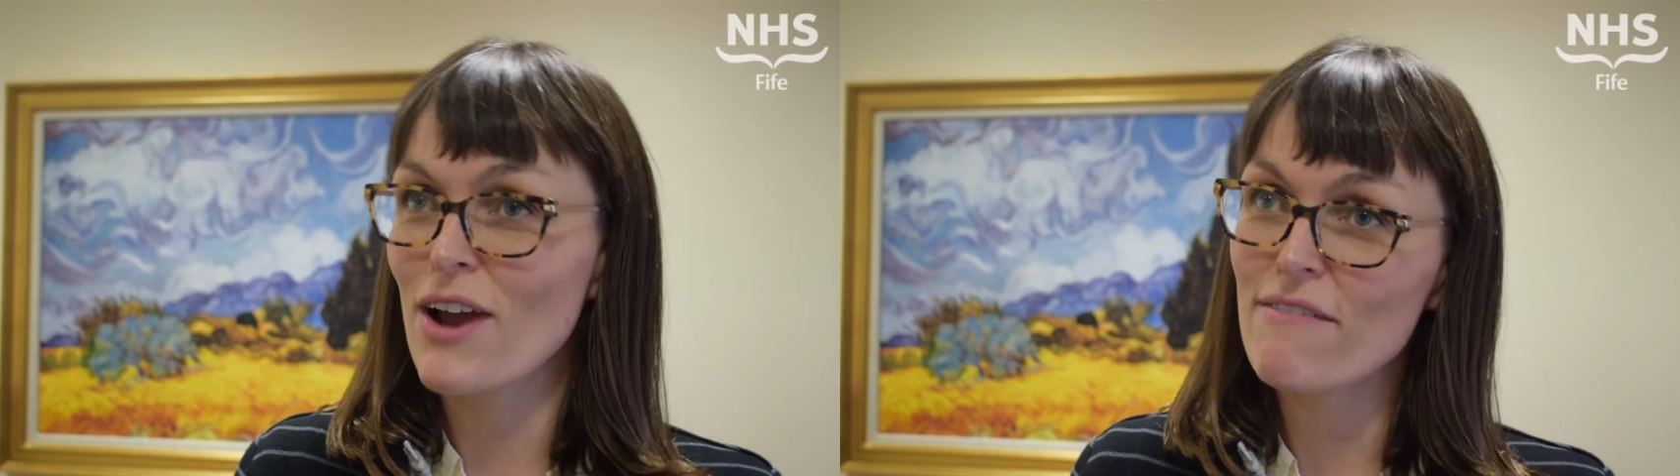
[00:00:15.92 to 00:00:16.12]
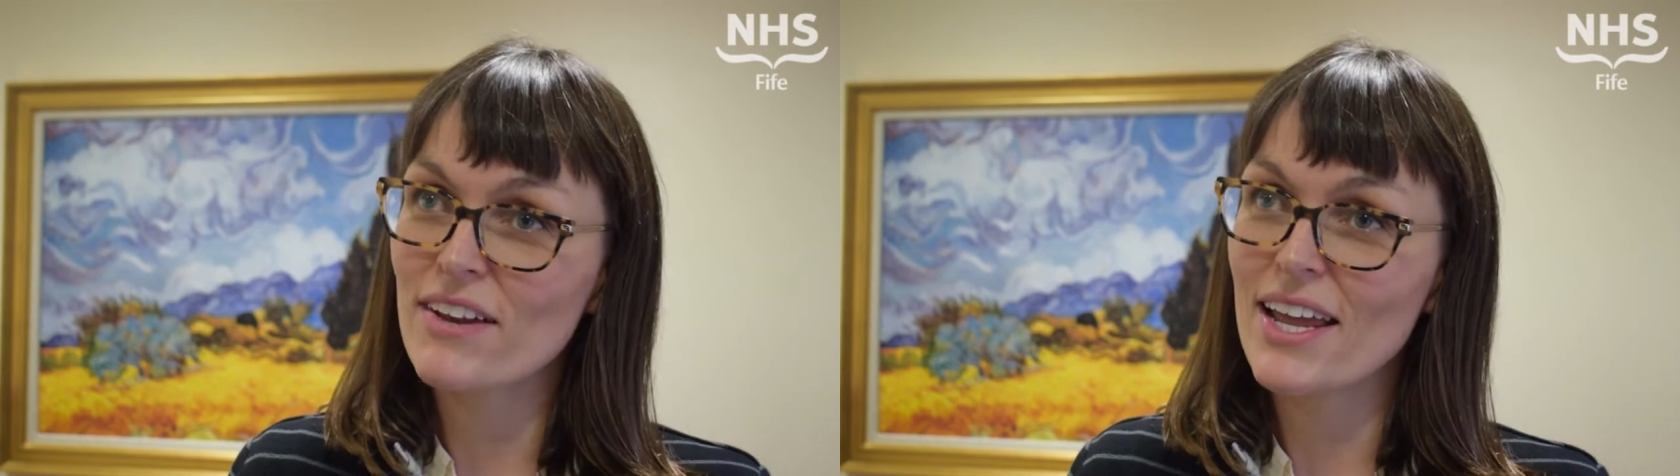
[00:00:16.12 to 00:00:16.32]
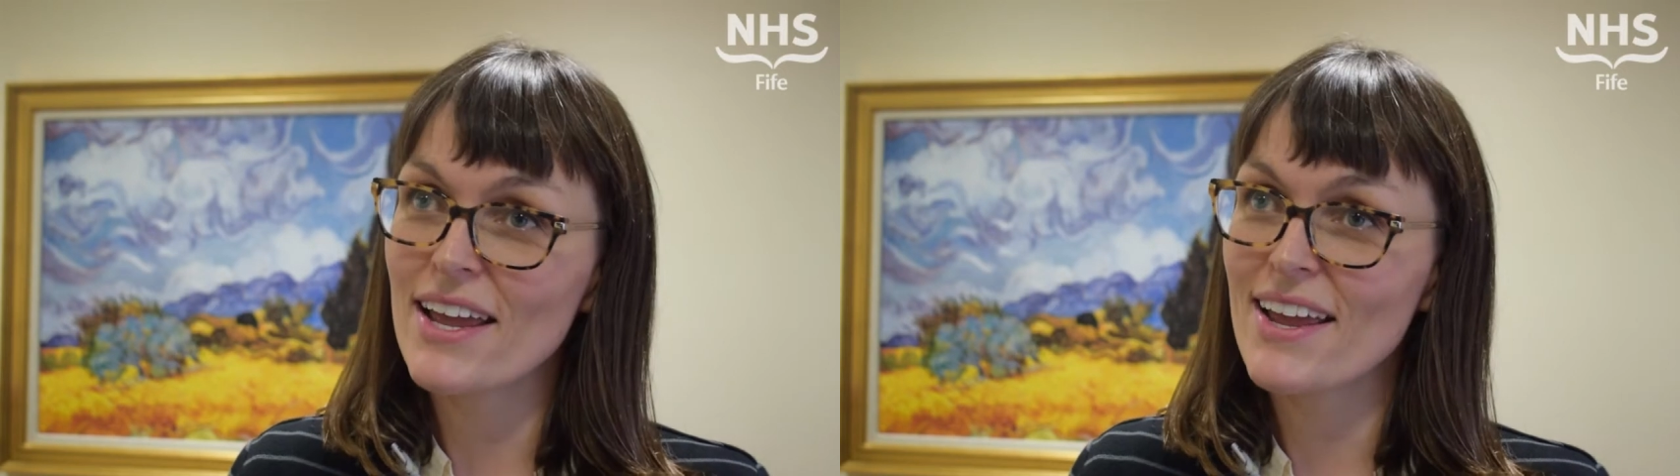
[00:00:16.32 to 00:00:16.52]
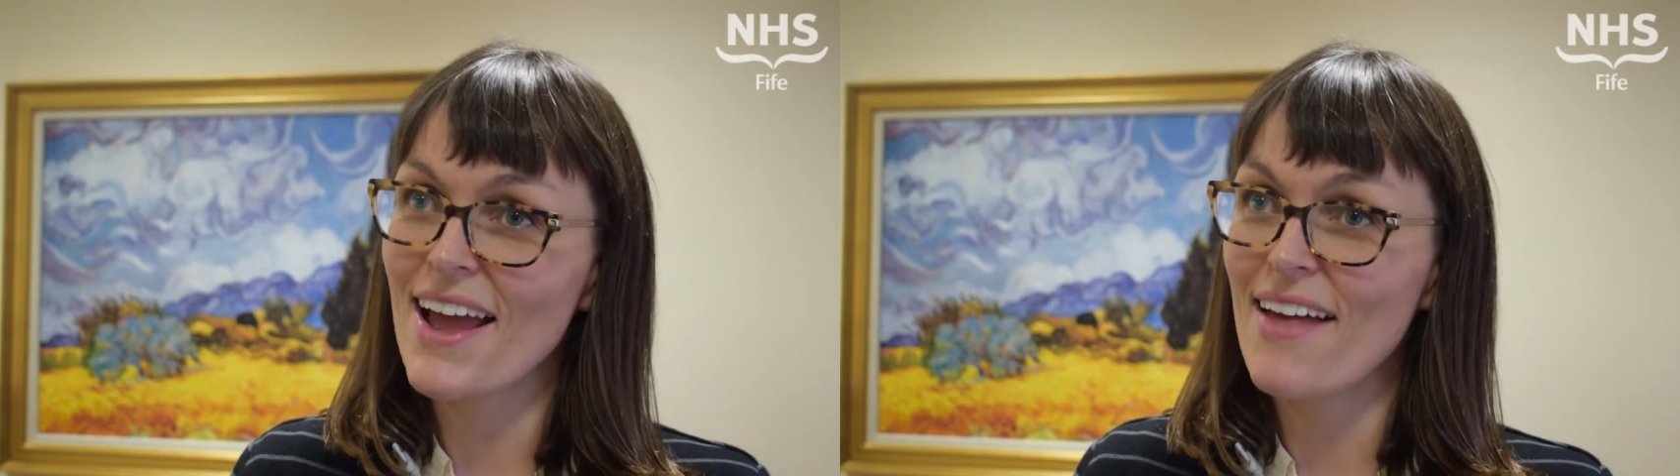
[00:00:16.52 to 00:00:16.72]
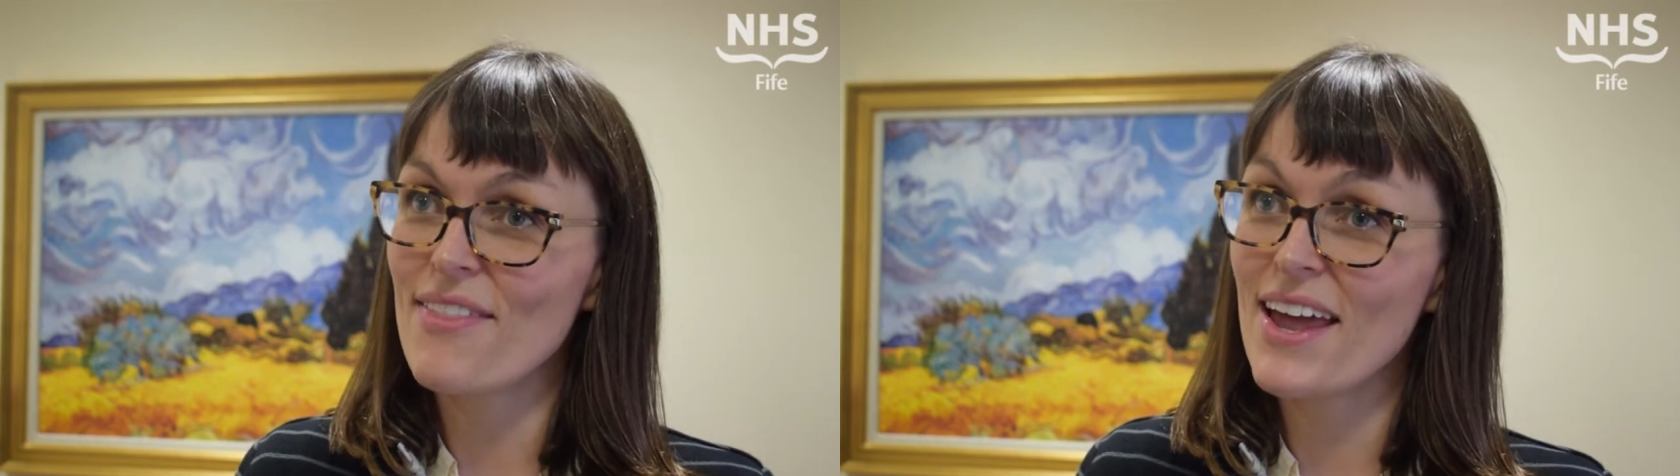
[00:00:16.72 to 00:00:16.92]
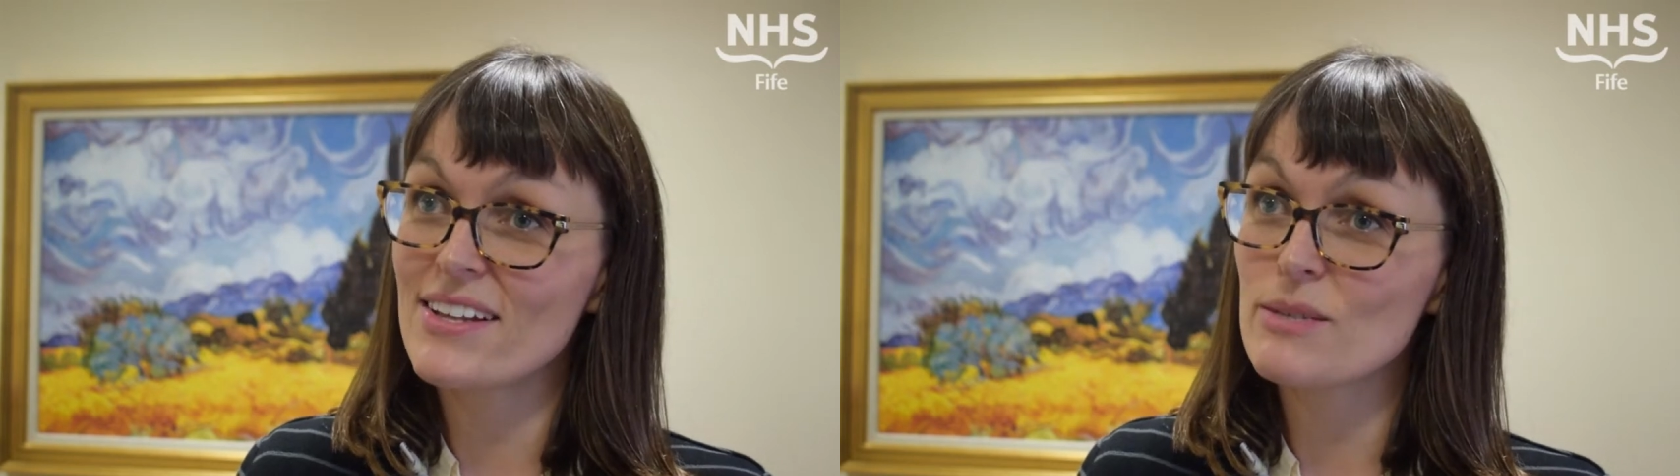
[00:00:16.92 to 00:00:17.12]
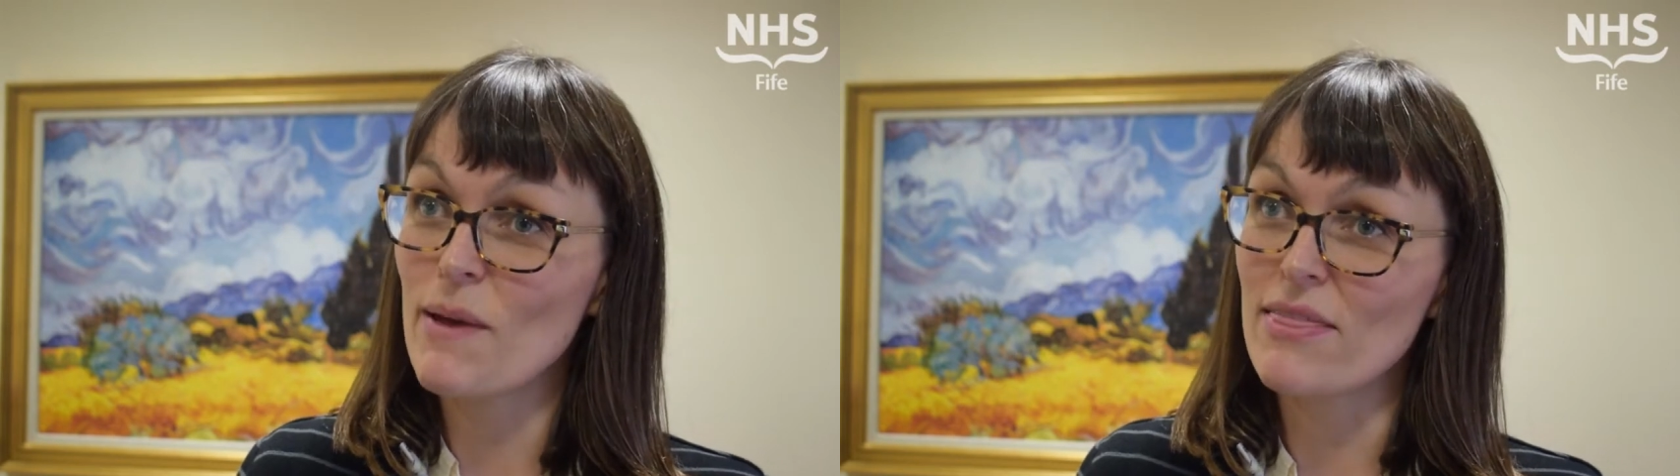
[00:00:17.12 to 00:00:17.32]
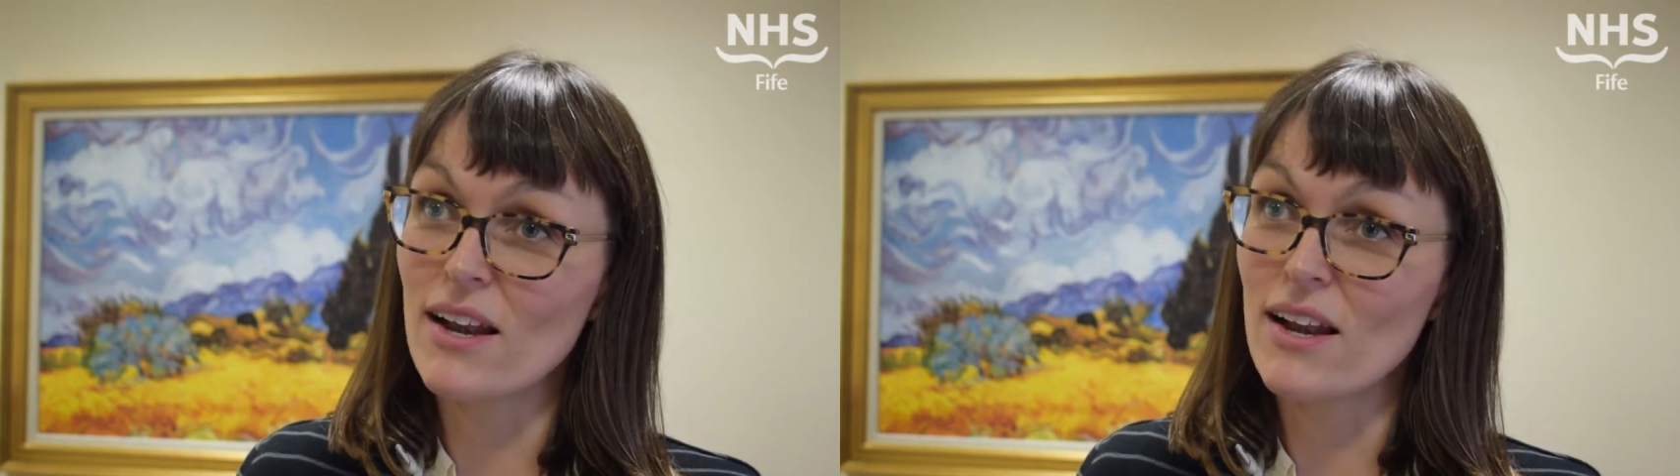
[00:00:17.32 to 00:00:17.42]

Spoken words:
travelling and then spent